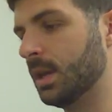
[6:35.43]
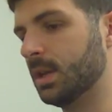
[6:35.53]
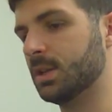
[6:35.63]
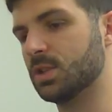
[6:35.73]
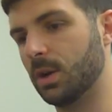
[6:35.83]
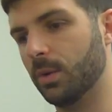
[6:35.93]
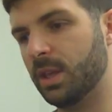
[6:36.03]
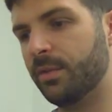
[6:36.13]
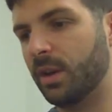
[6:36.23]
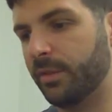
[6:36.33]
So
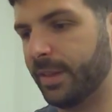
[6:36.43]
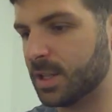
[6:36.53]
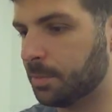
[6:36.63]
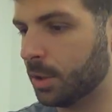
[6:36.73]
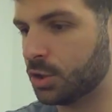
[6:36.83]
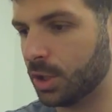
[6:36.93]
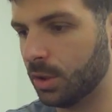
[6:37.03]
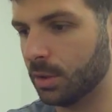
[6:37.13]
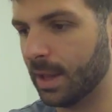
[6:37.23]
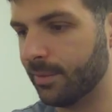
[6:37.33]
even if that's pushing
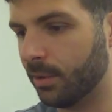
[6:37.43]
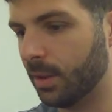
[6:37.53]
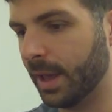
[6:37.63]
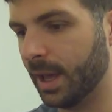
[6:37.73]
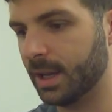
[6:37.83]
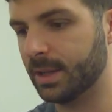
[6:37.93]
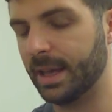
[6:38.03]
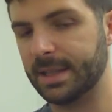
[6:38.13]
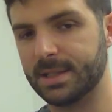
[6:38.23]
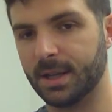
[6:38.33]
your level and
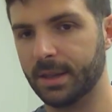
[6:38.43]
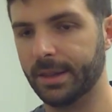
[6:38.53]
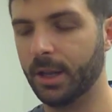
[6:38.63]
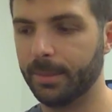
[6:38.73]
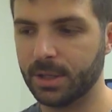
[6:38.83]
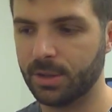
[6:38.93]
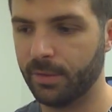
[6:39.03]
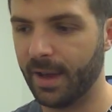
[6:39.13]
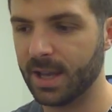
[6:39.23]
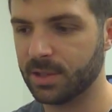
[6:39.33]
that's a little bit too
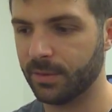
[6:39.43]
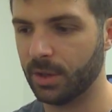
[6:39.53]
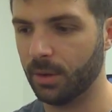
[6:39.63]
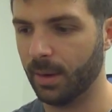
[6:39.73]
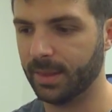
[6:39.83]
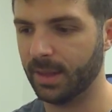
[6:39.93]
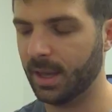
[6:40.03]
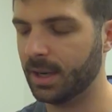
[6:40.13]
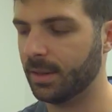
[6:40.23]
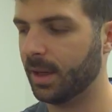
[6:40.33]
fast for you at the
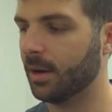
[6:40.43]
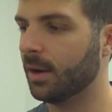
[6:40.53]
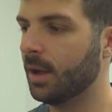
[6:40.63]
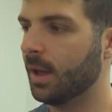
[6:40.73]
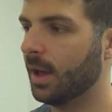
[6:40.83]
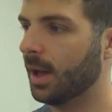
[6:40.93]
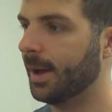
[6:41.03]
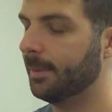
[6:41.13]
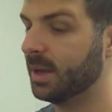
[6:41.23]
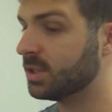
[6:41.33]
end there,
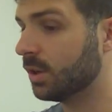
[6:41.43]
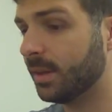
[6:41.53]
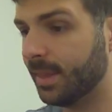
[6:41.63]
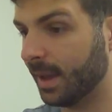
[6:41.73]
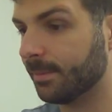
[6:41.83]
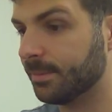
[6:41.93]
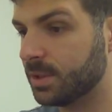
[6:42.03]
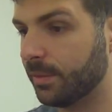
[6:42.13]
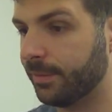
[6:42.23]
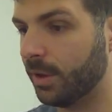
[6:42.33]
it's a good thing
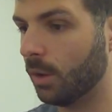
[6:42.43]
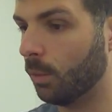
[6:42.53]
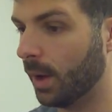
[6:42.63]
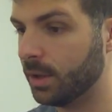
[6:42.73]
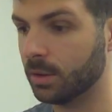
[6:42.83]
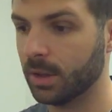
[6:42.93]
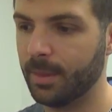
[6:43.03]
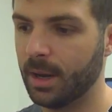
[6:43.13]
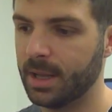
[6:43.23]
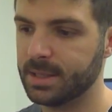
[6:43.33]
to feel what your
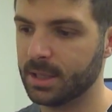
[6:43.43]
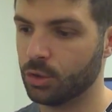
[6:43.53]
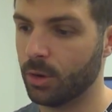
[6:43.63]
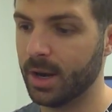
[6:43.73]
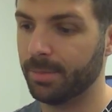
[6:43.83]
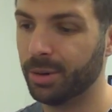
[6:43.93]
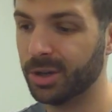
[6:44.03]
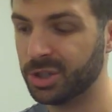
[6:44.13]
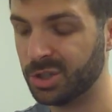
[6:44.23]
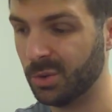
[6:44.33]
limit is and try to
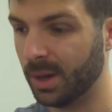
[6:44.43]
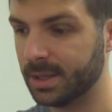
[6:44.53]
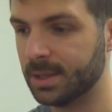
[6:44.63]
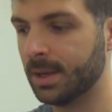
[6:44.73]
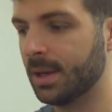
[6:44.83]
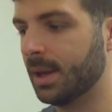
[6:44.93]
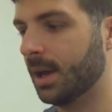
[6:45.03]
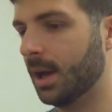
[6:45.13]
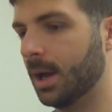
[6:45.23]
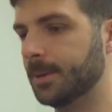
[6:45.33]
push to it.
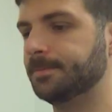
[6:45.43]
I